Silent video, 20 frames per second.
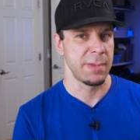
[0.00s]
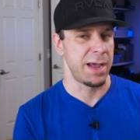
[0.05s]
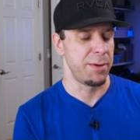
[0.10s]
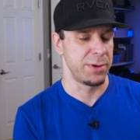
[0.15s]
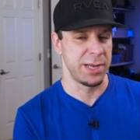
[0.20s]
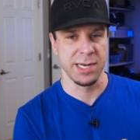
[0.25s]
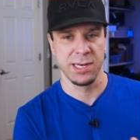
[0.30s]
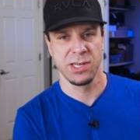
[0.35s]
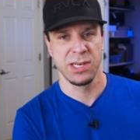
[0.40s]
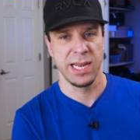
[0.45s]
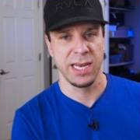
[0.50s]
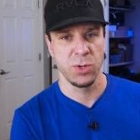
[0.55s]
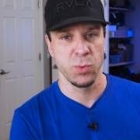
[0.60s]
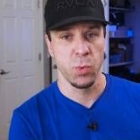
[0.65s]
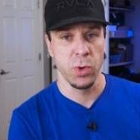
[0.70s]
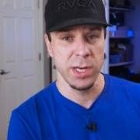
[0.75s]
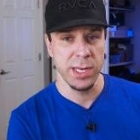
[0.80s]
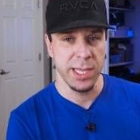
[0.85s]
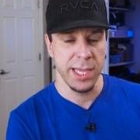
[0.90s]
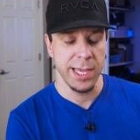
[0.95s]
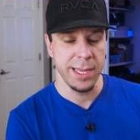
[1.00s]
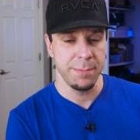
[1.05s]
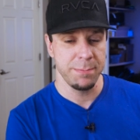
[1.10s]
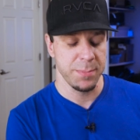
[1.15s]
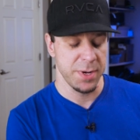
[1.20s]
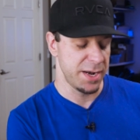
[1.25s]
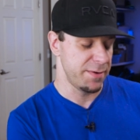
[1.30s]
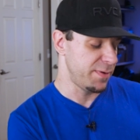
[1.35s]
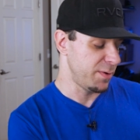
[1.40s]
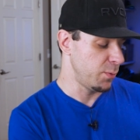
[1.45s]
I would get stage one
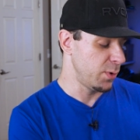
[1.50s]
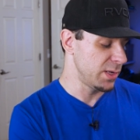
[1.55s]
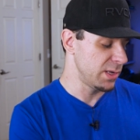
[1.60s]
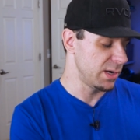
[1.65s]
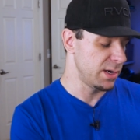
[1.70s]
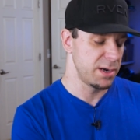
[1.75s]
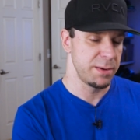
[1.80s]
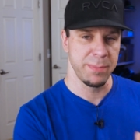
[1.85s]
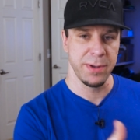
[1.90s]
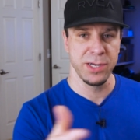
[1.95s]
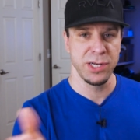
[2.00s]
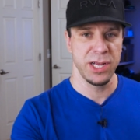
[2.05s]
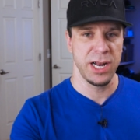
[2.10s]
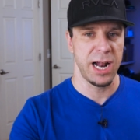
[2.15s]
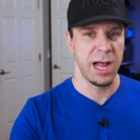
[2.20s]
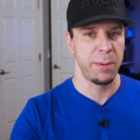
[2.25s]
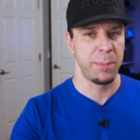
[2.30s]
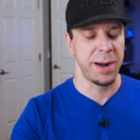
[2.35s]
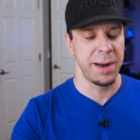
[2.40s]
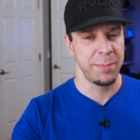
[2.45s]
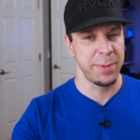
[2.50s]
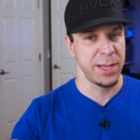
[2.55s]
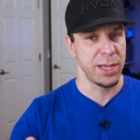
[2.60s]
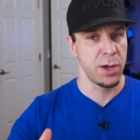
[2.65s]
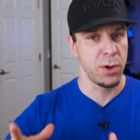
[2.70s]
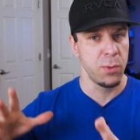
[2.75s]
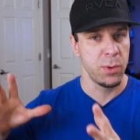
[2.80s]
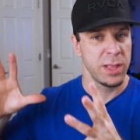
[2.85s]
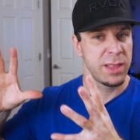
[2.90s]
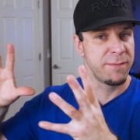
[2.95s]
kit, and if I wasn't on a budget, I'll probably
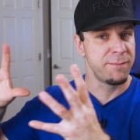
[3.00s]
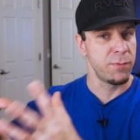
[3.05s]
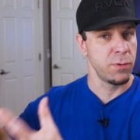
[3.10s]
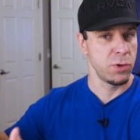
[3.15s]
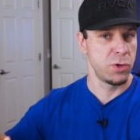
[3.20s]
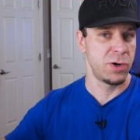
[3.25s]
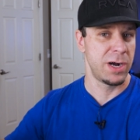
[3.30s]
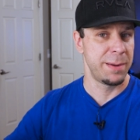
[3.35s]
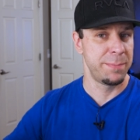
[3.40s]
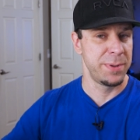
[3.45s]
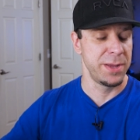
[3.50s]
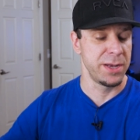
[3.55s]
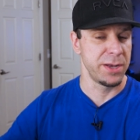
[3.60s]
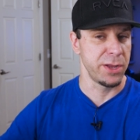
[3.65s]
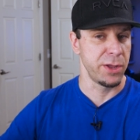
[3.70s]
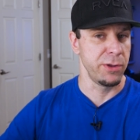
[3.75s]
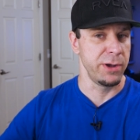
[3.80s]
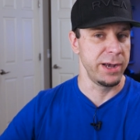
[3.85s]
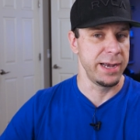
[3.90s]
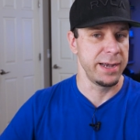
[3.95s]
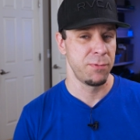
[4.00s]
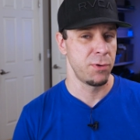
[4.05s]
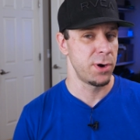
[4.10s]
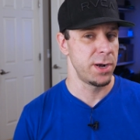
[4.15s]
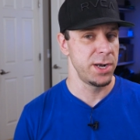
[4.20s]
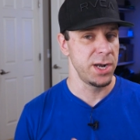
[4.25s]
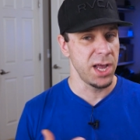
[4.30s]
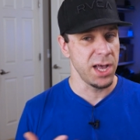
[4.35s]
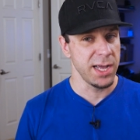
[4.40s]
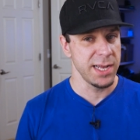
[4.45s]
go with the full drop-in unit. For
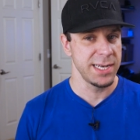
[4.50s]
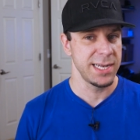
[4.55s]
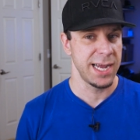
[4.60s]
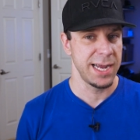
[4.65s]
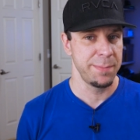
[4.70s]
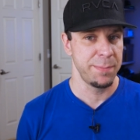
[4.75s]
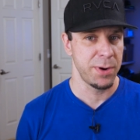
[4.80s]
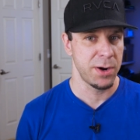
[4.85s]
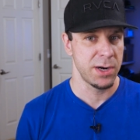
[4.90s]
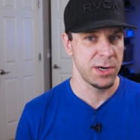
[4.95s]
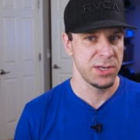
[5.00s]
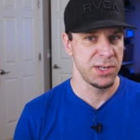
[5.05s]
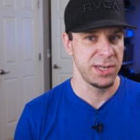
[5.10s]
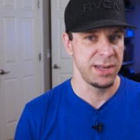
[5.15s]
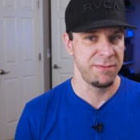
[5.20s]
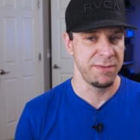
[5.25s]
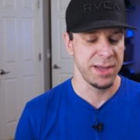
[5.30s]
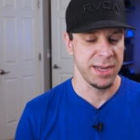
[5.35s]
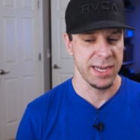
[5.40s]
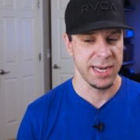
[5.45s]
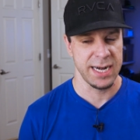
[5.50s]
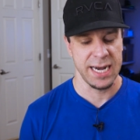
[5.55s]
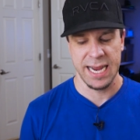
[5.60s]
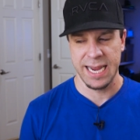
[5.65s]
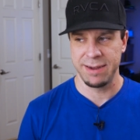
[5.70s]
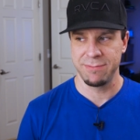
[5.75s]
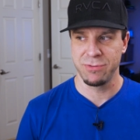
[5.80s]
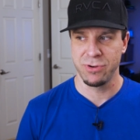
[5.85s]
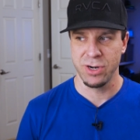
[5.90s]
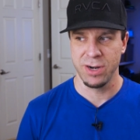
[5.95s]
a non-Type R Civic, and I
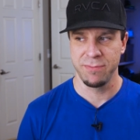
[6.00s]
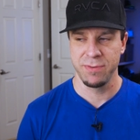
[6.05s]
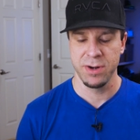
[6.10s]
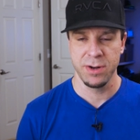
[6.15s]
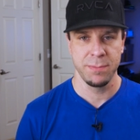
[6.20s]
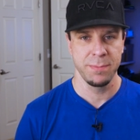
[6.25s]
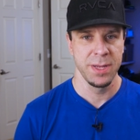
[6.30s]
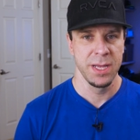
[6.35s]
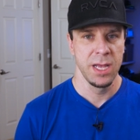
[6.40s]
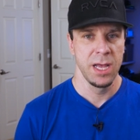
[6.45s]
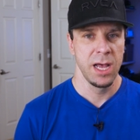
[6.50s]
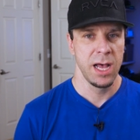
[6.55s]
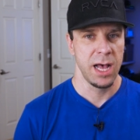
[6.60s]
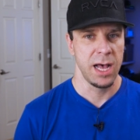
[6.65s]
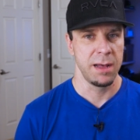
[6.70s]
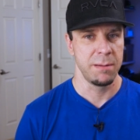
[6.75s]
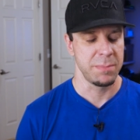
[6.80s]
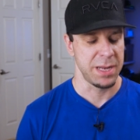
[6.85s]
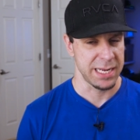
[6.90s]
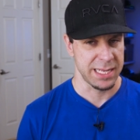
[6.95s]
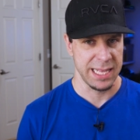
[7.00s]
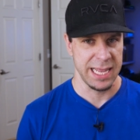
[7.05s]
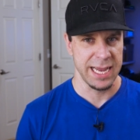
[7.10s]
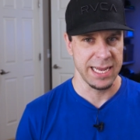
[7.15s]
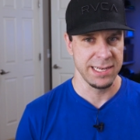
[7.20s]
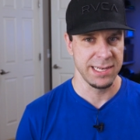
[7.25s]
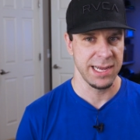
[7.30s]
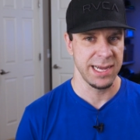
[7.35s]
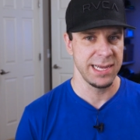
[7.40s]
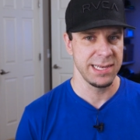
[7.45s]
have driven them, um, like the
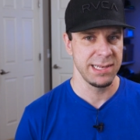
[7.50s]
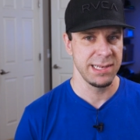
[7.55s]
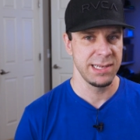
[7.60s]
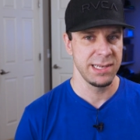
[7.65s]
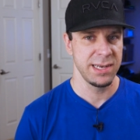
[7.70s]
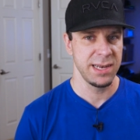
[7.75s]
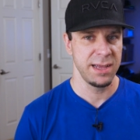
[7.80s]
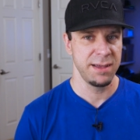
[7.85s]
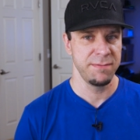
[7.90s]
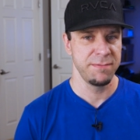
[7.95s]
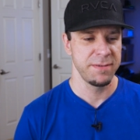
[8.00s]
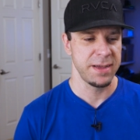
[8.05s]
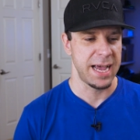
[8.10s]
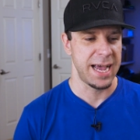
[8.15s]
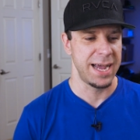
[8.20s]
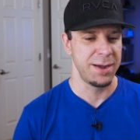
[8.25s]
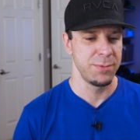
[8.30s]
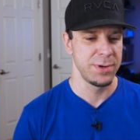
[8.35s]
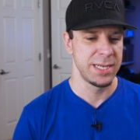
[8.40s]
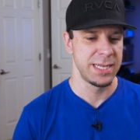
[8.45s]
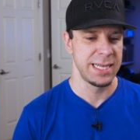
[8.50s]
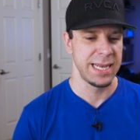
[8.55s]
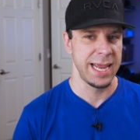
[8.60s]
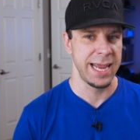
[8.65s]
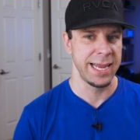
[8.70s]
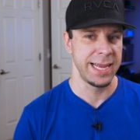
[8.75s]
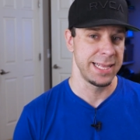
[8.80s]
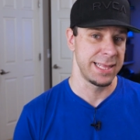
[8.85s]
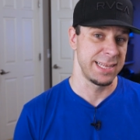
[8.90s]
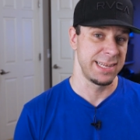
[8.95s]
S Is and stuff, I would
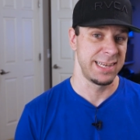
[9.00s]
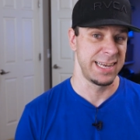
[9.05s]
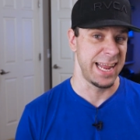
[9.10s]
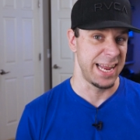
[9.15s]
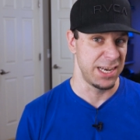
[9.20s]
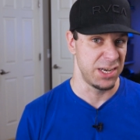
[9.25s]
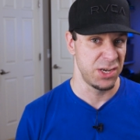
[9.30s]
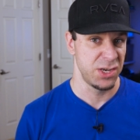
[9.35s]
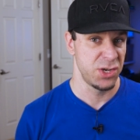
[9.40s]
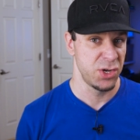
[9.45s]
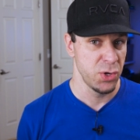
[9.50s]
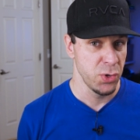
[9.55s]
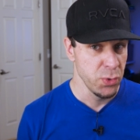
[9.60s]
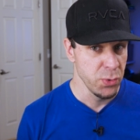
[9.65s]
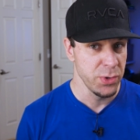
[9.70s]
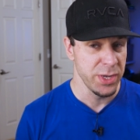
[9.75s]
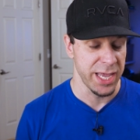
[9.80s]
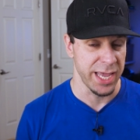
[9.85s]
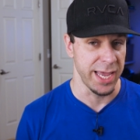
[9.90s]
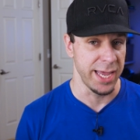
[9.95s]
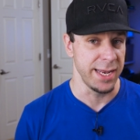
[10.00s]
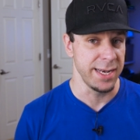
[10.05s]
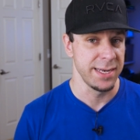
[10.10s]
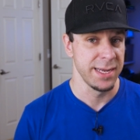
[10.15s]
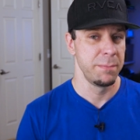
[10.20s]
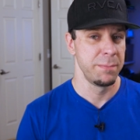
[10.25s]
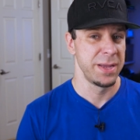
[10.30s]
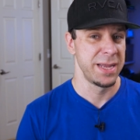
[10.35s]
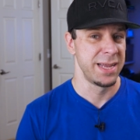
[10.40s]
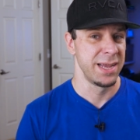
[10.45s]
say get the stage two kit
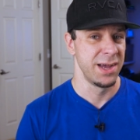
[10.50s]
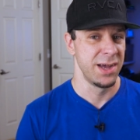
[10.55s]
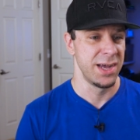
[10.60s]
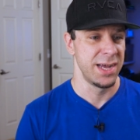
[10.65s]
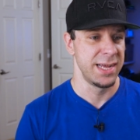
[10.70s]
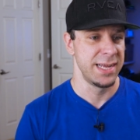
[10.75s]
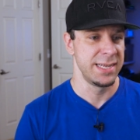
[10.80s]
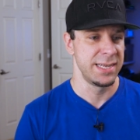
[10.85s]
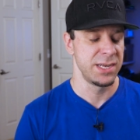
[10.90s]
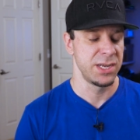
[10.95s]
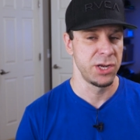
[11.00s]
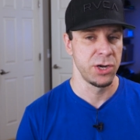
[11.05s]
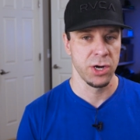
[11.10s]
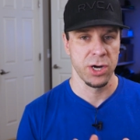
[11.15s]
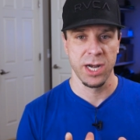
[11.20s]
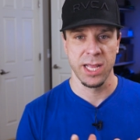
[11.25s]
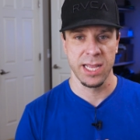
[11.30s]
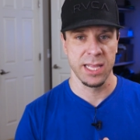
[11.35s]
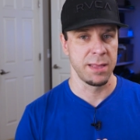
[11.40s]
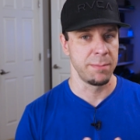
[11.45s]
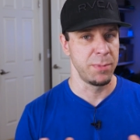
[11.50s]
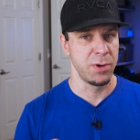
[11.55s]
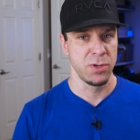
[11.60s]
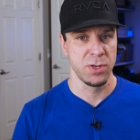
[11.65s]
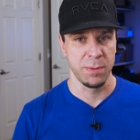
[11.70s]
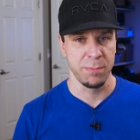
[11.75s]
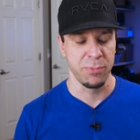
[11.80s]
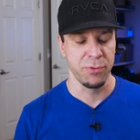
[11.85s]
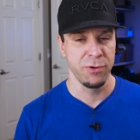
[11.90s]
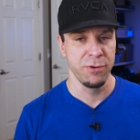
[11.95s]
because you're gonna get the
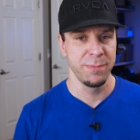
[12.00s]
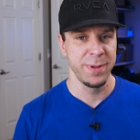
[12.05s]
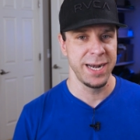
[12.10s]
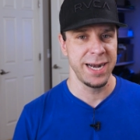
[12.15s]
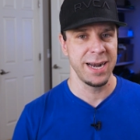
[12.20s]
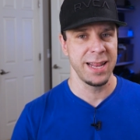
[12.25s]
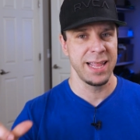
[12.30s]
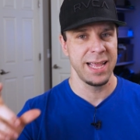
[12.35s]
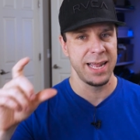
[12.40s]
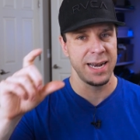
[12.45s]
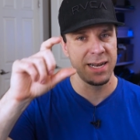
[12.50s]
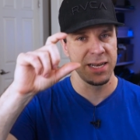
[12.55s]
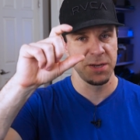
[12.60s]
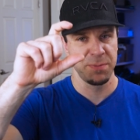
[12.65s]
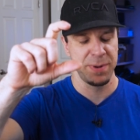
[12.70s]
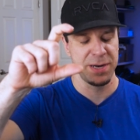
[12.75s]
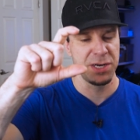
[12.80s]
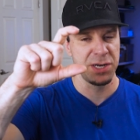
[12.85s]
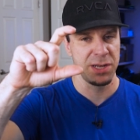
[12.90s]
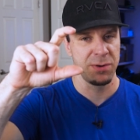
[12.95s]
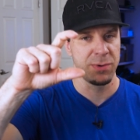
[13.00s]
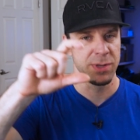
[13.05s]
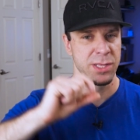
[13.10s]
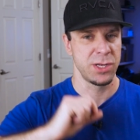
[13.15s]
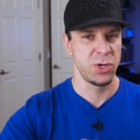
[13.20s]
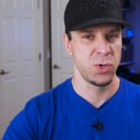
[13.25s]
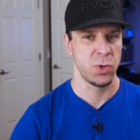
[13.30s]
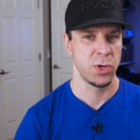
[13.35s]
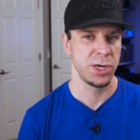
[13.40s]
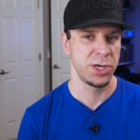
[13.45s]
most improvement out of that, especially with
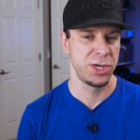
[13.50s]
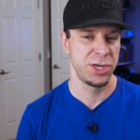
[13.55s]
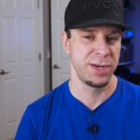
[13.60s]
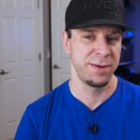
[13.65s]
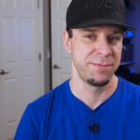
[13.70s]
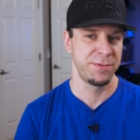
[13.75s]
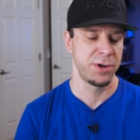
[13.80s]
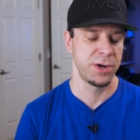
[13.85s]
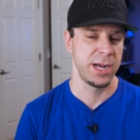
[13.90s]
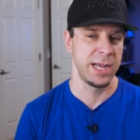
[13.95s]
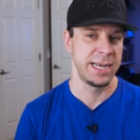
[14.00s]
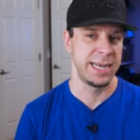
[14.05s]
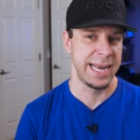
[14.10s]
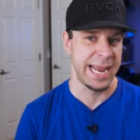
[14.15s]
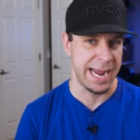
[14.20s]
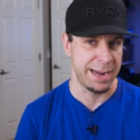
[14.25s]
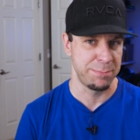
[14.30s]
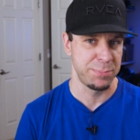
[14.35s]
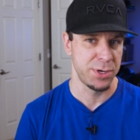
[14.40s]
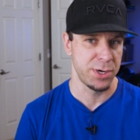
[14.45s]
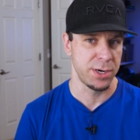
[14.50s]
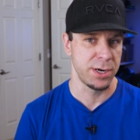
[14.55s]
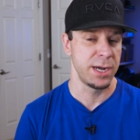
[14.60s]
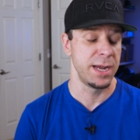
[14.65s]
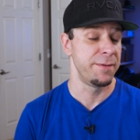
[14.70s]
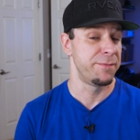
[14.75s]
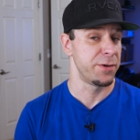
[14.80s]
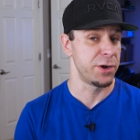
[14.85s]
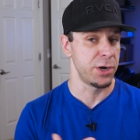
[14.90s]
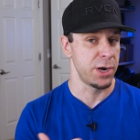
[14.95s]
the short shifter adapter
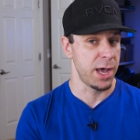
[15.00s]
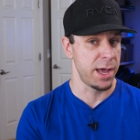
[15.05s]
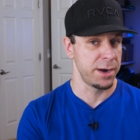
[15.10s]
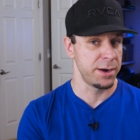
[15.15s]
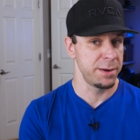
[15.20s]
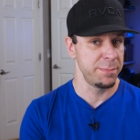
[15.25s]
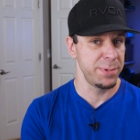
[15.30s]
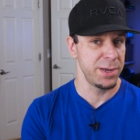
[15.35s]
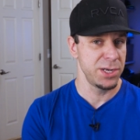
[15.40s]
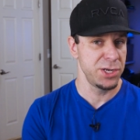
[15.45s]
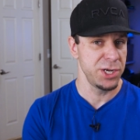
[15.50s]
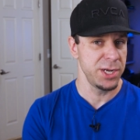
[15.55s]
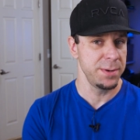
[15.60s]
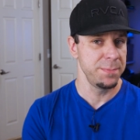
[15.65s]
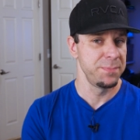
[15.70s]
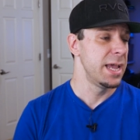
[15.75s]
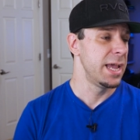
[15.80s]
if you're not on a budget.